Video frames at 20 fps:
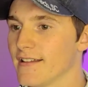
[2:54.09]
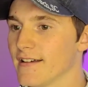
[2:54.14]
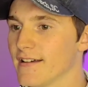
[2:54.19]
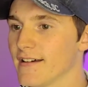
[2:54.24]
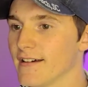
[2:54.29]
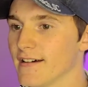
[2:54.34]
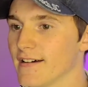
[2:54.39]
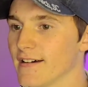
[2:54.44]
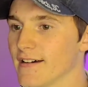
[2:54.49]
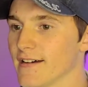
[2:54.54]

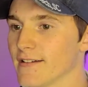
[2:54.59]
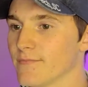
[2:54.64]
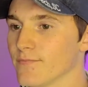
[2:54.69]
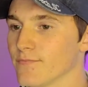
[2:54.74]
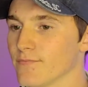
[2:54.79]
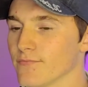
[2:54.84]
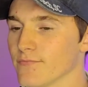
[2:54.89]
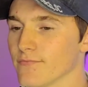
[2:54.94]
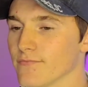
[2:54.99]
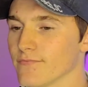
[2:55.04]

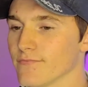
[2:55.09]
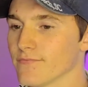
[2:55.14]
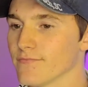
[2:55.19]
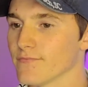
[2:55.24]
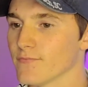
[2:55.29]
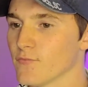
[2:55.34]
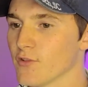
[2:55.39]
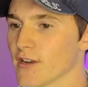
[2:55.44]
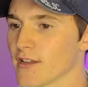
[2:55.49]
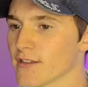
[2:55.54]

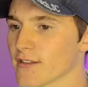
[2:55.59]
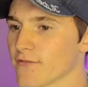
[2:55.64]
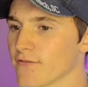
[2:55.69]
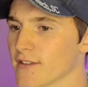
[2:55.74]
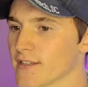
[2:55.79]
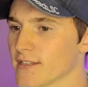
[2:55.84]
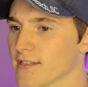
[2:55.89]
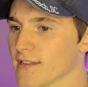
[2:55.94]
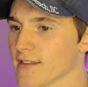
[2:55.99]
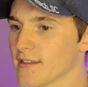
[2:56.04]
What else
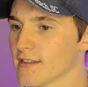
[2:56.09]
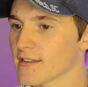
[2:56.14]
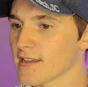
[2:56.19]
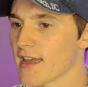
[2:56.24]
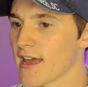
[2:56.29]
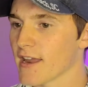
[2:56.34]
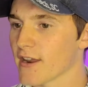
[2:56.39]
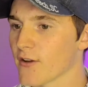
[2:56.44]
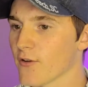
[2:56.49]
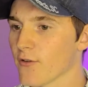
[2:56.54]
fits into this
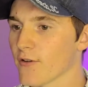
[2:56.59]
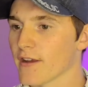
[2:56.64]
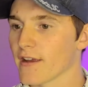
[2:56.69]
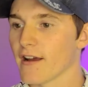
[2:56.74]
category?